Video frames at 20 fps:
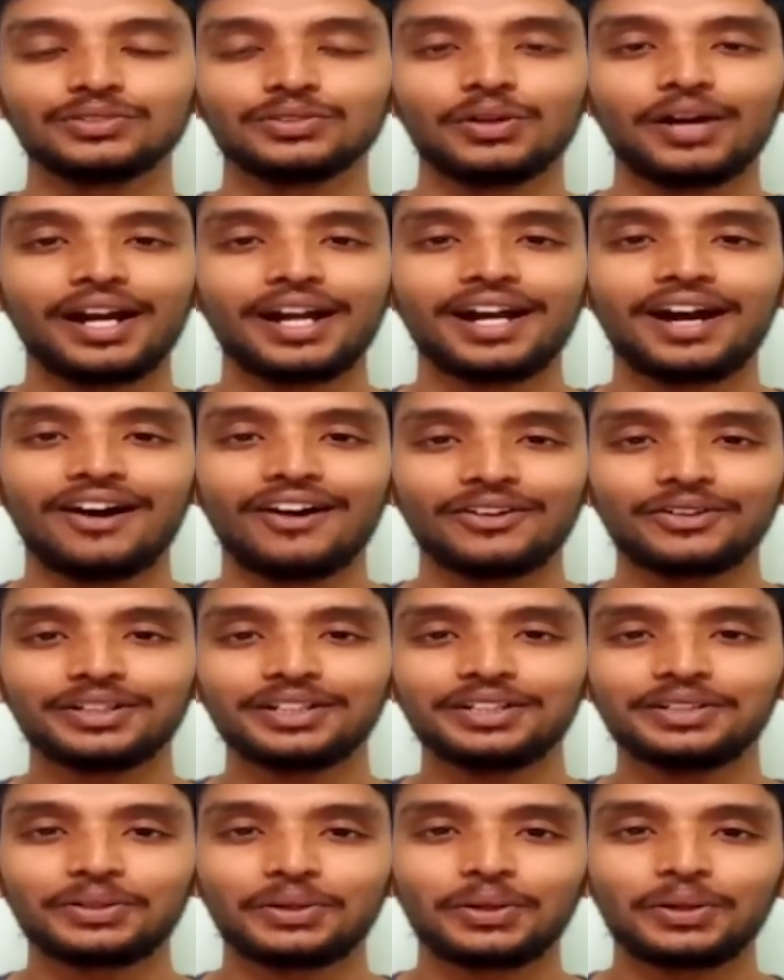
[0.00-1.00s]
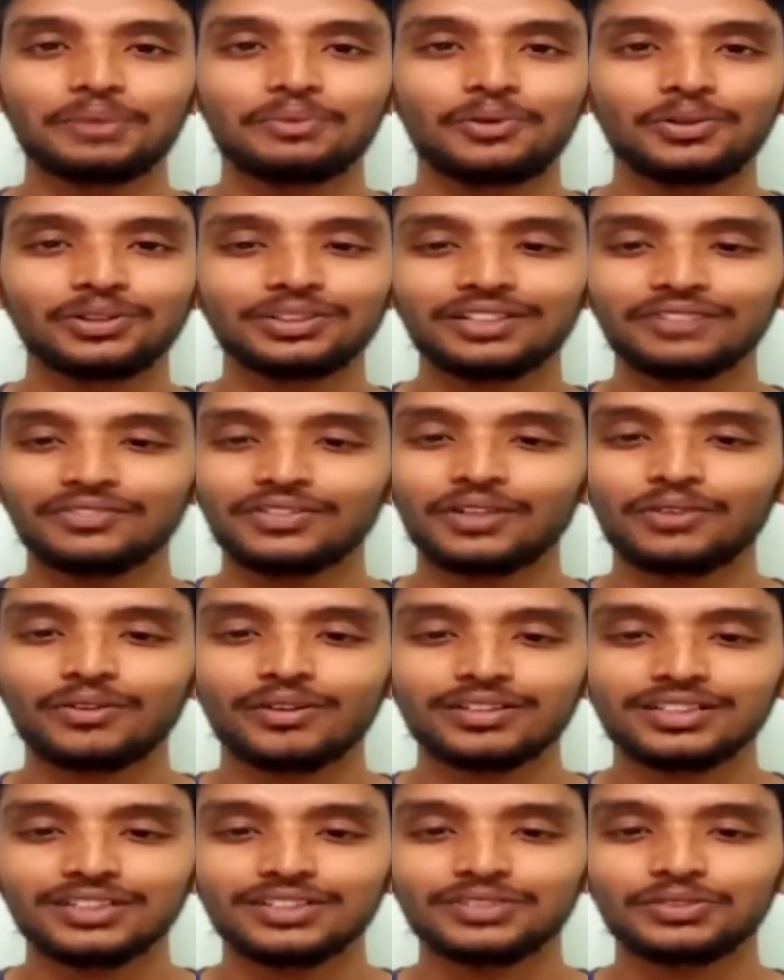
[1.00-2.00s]
So I already told most of the
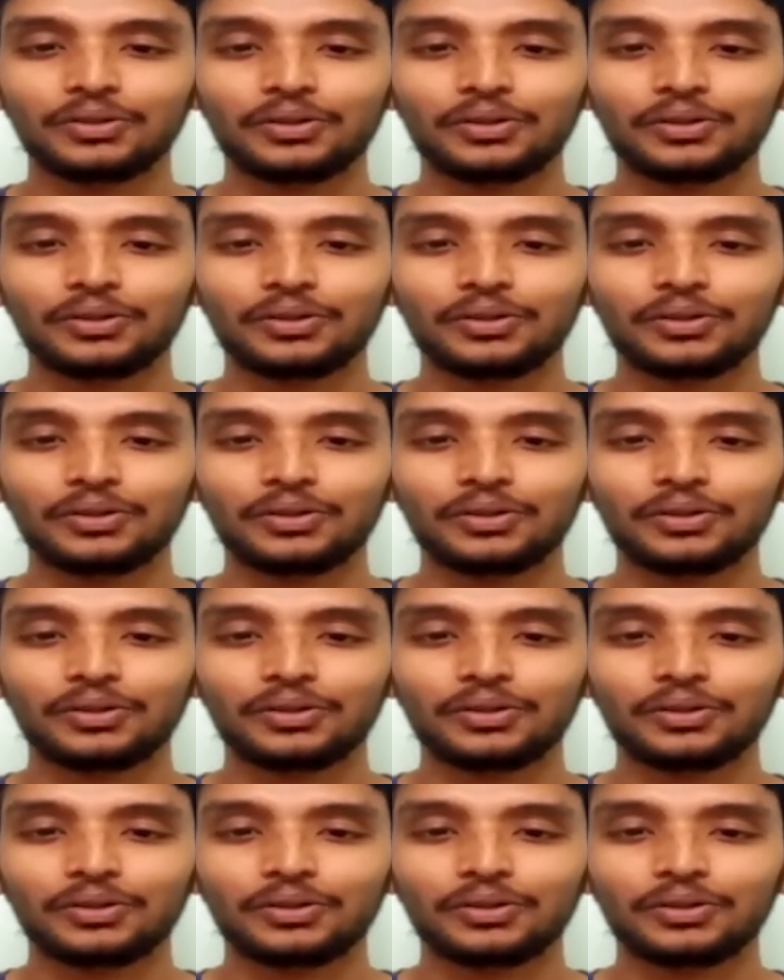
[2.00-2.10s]
questions,